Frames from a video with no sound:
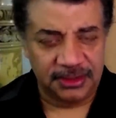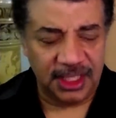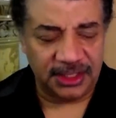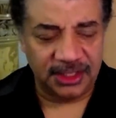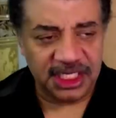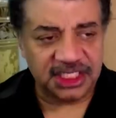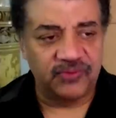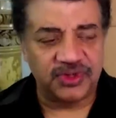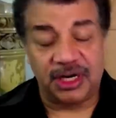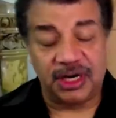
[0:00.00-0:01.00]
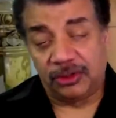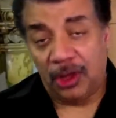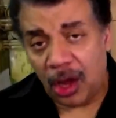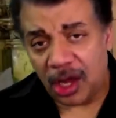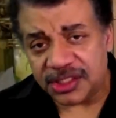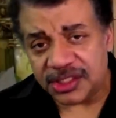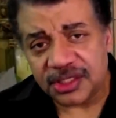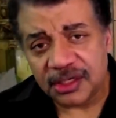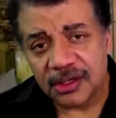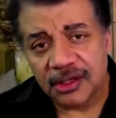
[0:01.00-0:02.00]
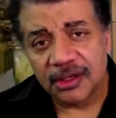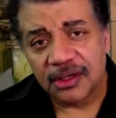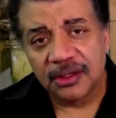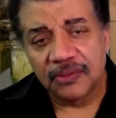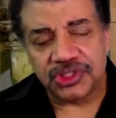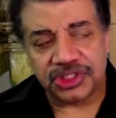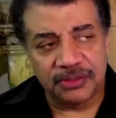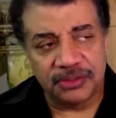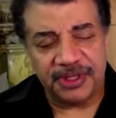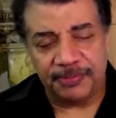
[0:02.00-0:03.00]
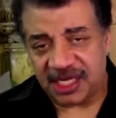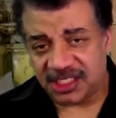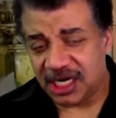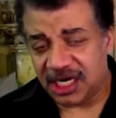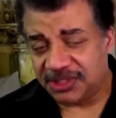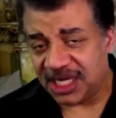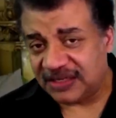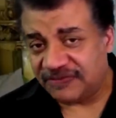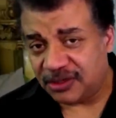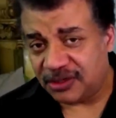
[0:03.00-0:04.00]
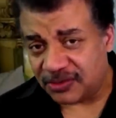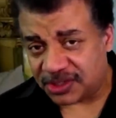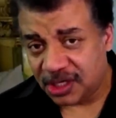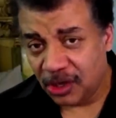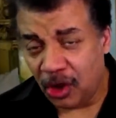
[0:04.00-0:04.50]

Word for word: not the least of which are laws, which should be based on objective truths.